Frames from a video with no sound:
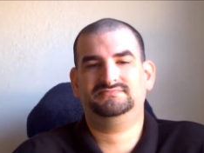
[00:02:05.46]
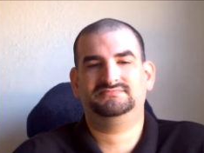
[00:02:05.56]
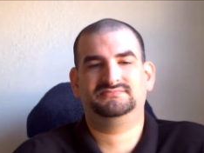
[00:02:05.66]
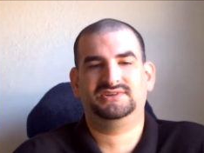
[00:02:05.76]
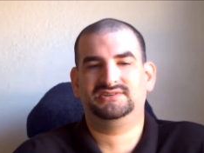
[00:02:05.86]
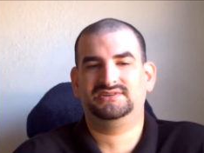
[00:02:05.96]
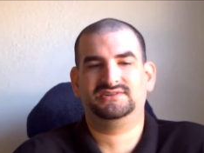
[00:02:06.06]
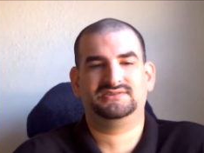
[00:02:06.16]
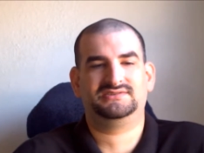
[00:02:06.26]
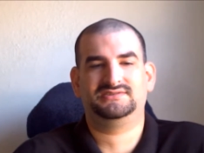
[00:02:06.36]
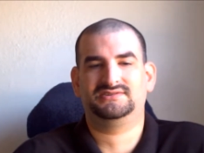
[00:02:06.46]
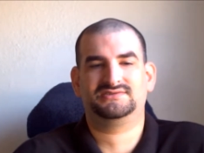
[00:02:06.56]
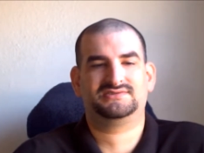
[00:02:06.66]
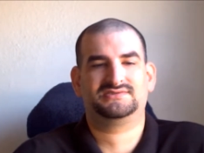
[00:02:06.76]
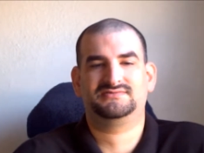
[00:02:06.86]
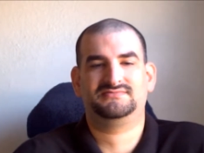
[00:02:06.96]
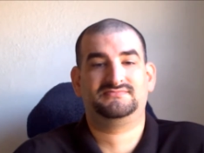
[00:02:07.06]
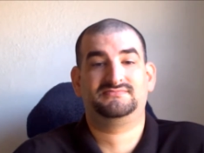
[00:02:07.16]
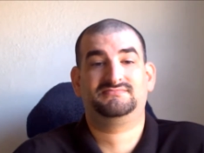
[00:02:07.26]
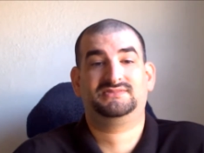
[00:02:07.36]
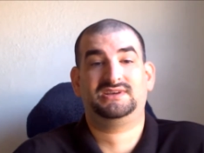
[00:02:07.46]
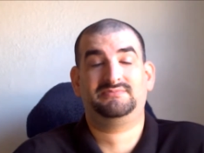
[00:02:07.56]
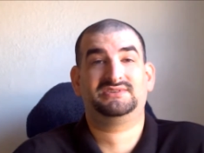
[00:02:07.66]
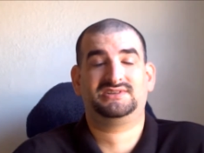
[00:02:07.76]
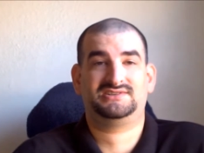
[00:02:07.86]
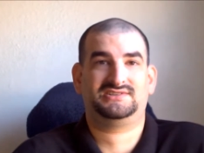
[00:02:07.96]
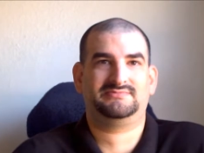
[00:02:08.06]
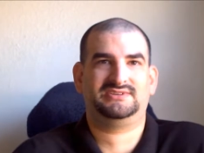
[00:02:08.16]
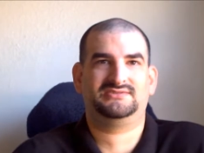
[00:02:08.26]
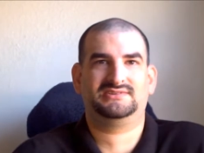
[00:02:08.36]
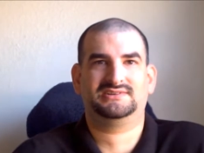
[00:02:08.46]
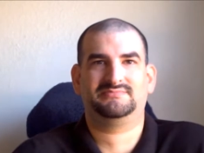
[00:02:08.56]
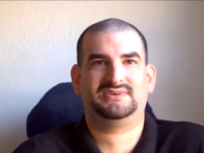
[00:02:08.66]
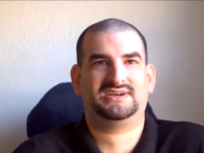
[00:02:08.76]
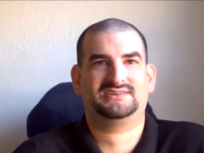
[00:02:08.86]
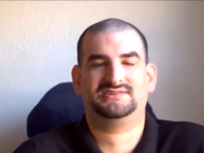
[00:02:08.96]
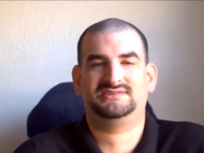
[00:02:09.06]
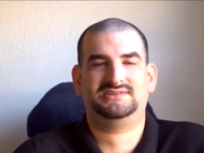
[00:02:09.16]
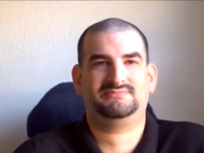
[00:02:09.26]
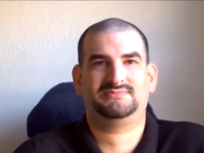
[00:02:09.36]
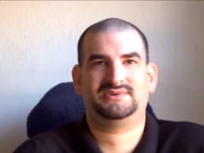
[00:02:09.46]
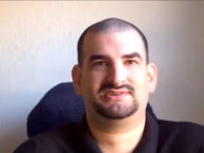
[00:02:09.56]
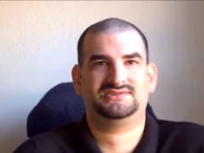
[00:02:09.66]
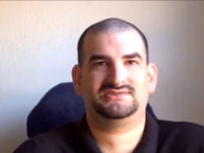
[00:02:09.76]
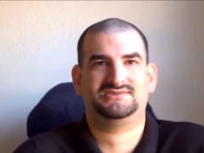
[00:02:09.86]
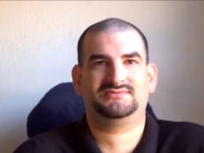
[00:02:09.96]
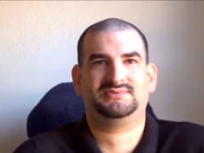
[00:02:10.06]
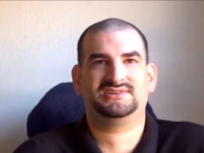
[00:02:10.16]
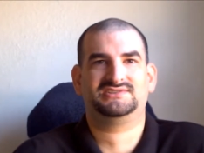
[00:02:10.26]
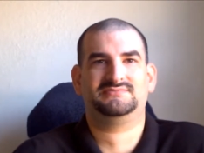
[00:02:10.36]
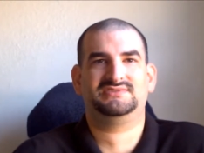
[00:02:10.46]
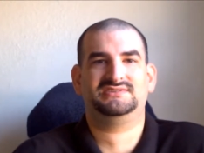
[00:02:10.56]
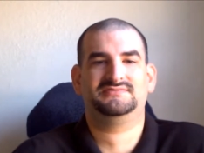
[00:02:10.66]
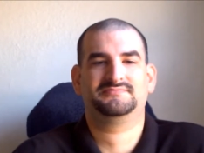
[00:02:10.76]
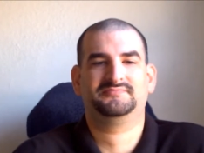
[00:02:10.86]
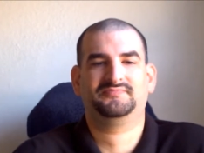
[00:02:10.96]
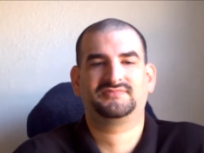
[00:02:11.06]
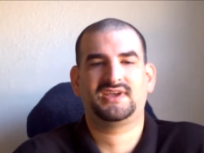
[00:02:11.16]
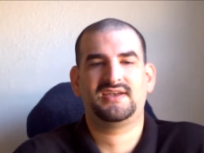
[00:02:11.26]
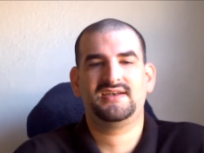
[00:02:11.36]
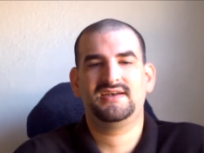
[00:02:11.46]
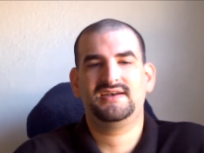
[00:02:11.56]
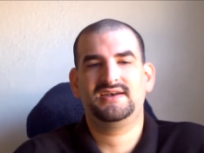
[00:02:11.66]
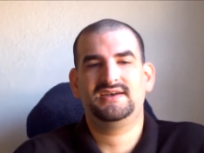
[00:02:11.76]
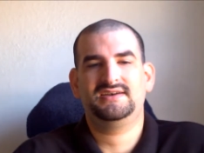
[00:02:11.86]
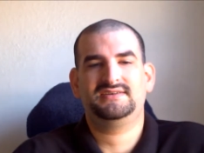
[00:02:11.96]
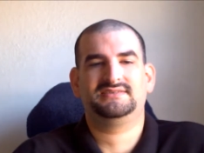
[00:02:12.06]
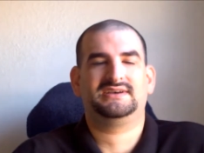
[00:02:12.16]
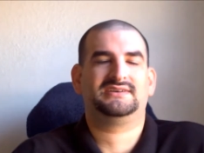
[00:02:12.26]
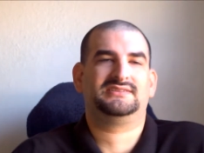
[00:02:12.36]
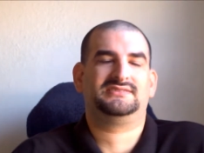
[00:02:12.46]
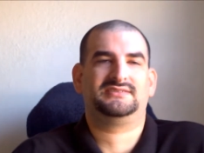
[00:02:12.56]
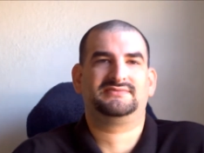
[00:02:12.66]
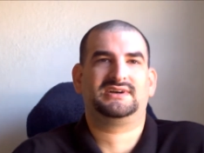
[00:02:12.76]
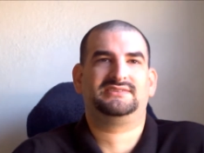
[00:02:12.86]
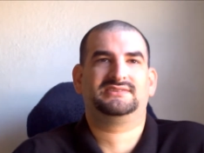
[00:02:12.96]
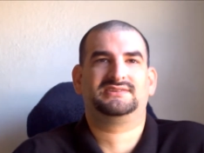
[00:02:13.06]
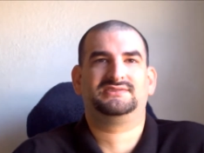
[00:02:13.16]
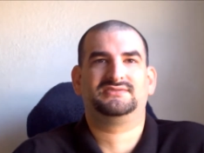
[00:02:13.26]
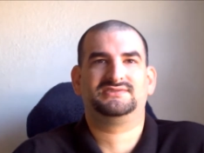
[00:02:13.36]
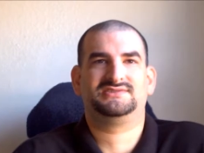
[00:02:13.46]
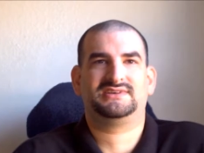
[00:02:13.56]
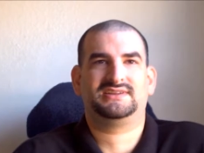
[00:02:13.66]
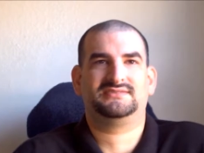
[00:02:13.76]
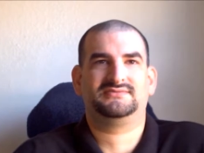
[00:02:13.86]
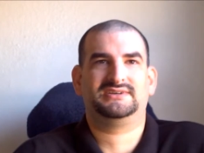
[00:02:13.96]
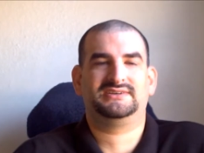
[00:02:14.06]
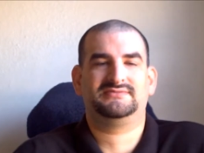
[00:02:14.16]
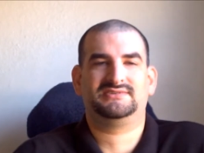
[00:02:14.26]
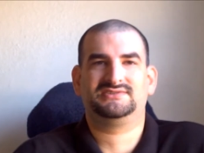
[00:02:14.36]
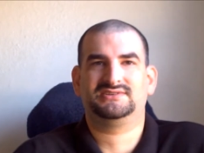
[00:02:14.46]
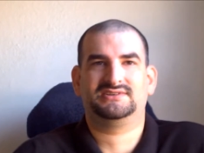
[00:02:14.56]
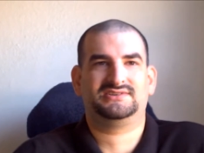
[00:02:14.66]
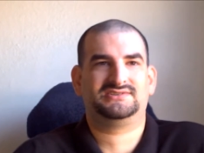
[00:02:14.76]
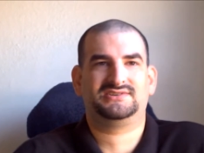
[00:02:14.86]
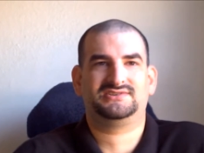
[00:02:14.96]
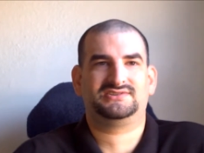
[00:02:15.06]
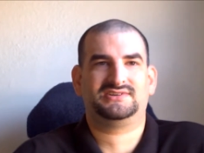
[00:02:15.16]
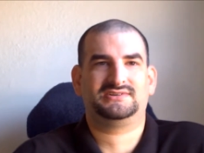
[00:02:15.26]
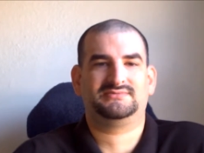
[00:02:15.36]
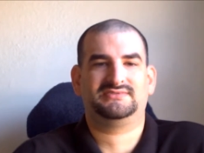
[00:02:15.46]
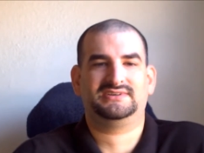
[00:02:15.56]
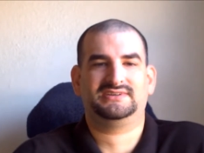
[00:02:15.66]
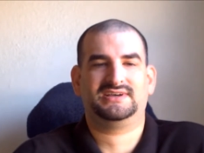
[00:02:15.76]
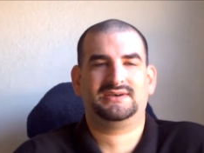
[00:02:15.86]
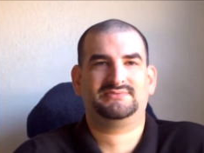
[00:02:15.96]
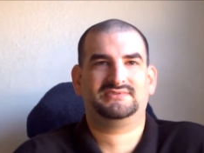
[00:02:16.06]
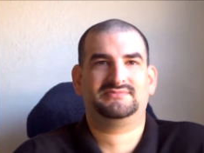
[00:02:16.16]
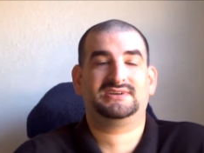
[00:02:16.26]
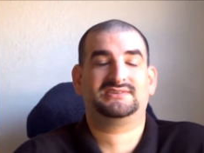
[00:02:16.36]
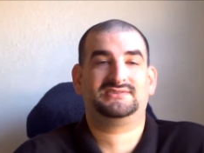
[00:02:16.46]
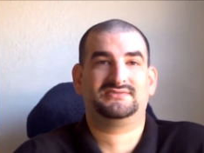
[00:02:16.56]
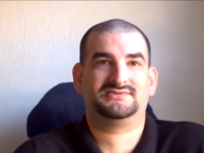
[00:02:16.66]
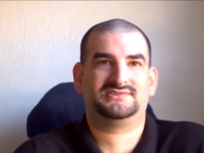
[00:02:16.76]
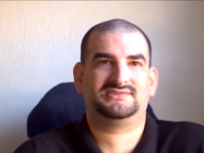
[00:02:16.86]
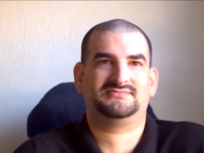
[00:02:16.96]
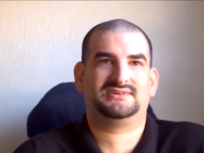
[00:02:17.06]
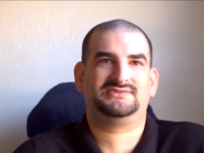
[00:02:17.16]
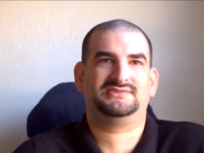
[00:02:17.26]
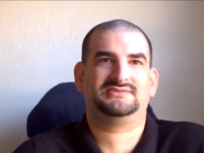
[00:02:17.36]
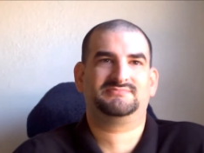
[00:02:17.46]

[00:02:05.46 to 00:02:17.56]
and then there's can potentially be no looking back, and deep depression is no place to be now that they've gotten the condolences out of the way. Once again, it's such a terrible thing to happen. My condolences as well to the